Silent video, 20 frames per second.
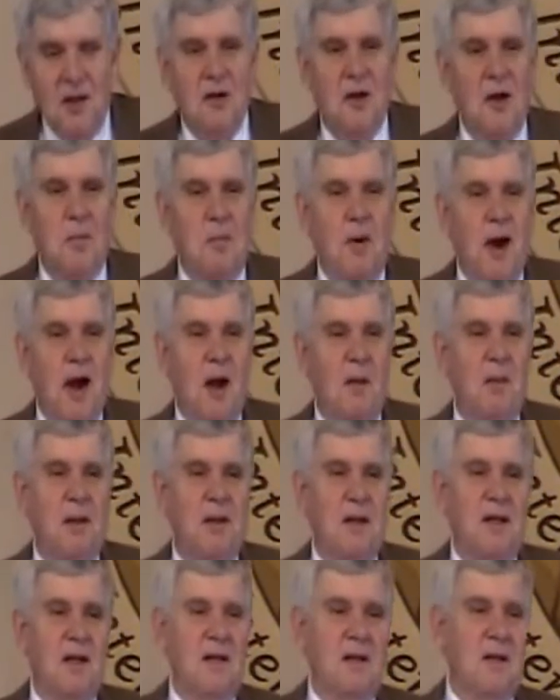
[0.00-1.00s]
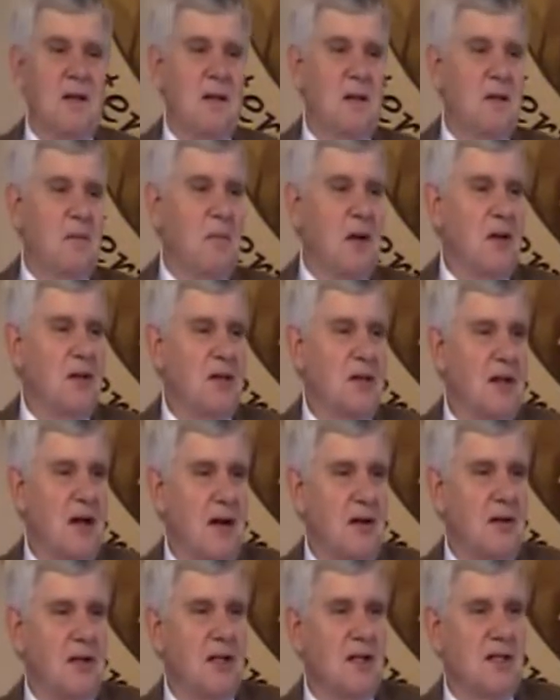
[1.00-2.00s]
You know, probably in to most in
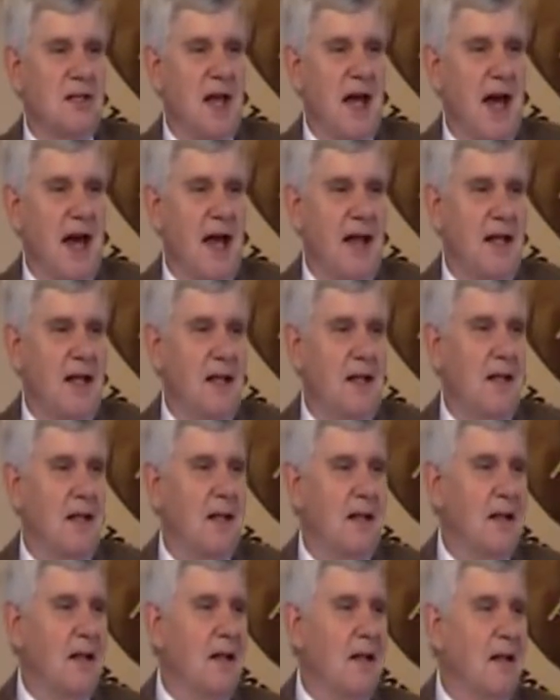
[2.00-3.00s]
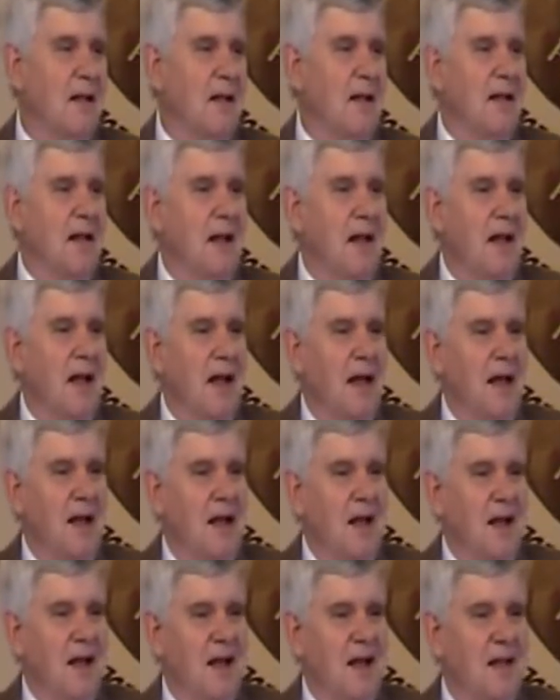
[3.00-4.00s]
our society,
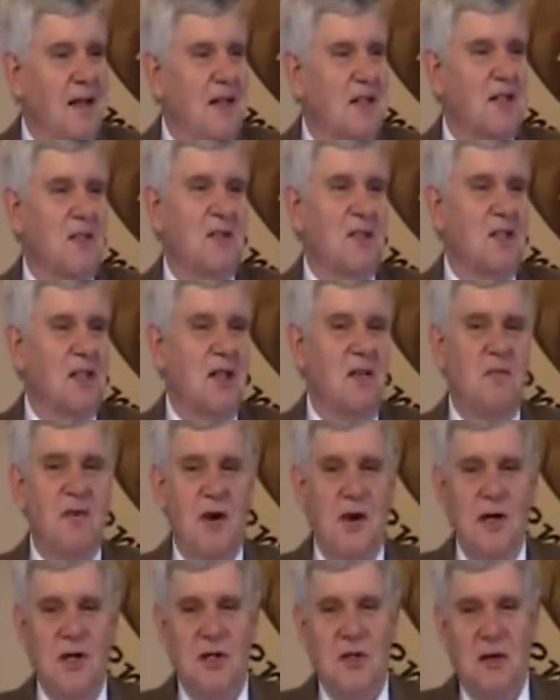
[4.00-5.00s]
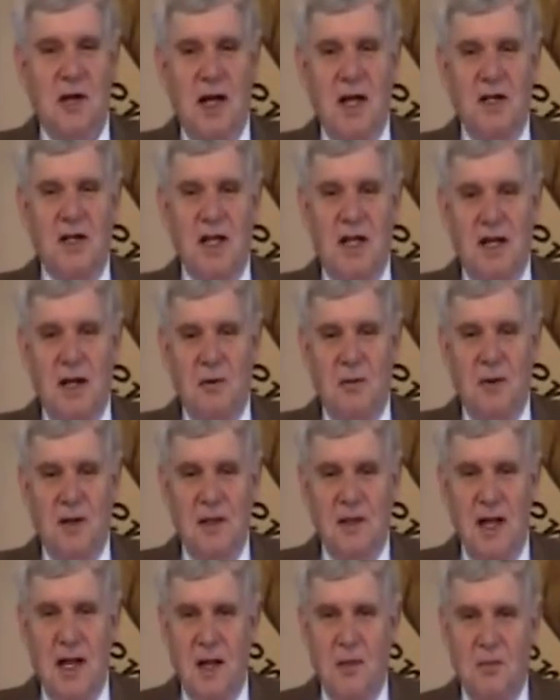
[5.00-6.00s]
this seemed very strange. I know
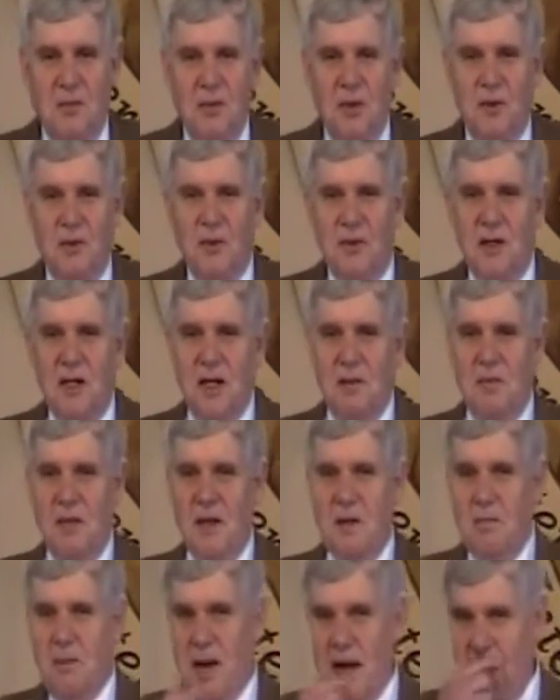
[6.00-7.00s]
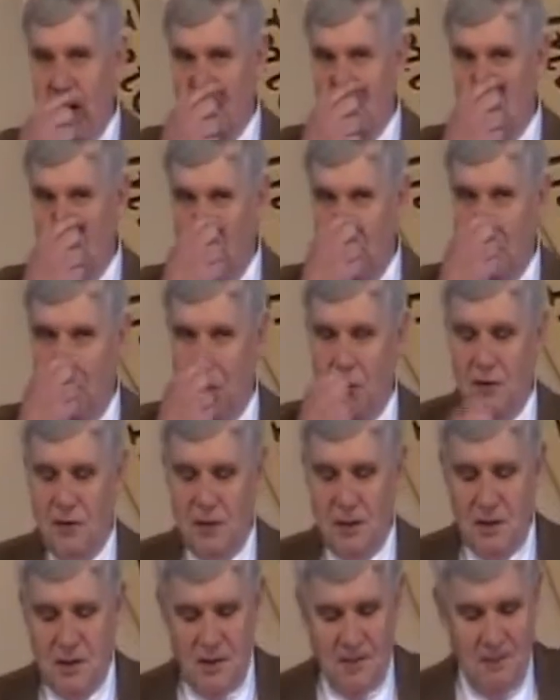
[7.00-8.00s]
one time we were keeping the Passover
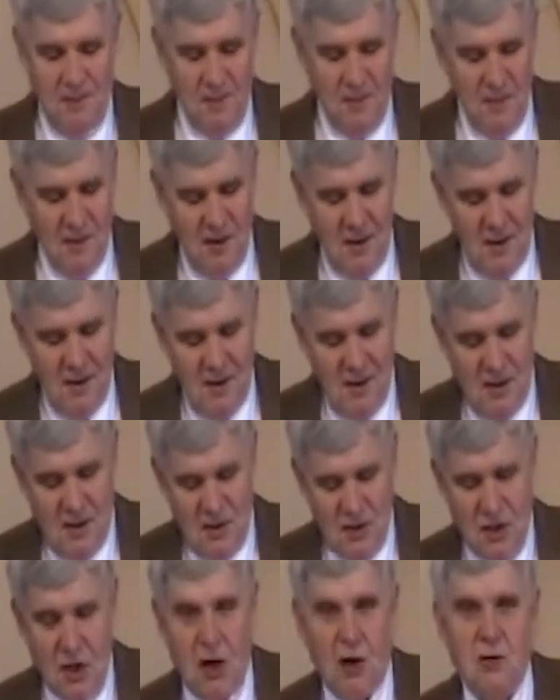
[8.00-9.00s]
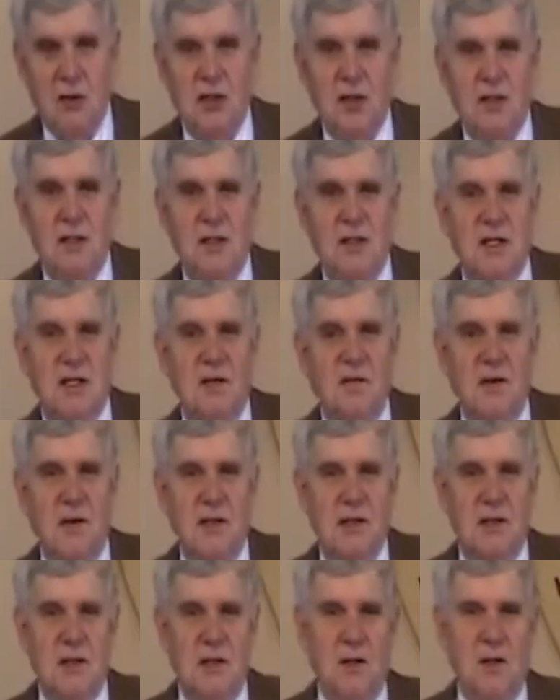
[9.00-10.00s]
over to Charleston
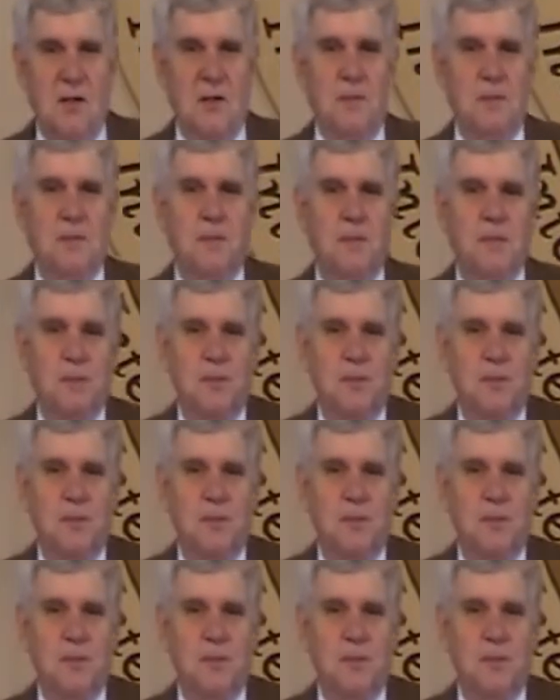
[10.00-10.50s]
Civic Center.